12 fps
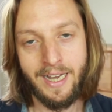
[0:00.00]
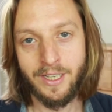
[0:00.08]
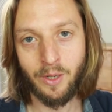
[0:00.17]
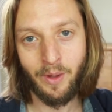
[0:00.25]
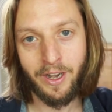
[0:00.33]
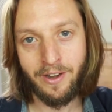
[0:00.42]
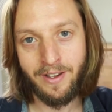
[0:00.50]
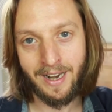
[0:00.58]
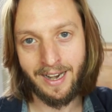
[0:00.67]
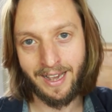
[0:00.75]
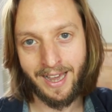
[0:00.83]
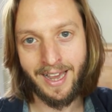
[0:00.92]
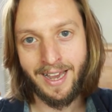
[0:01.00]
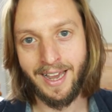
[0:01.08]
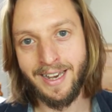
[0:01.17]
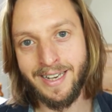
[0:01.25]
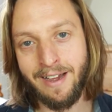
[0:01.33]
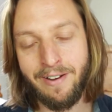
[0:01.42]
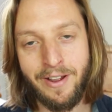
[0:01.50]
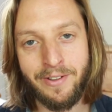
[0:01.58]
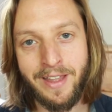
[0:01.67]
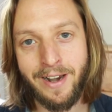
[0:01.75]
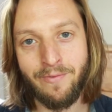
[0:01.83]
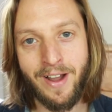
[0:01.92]
So why don't you click here and download
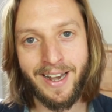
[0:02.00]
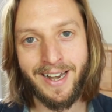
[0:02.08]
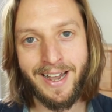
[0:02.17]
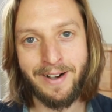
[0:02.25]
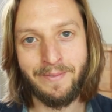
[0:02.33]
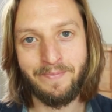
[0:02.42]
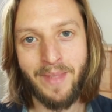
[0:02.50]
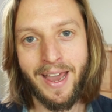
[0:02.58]
that right now.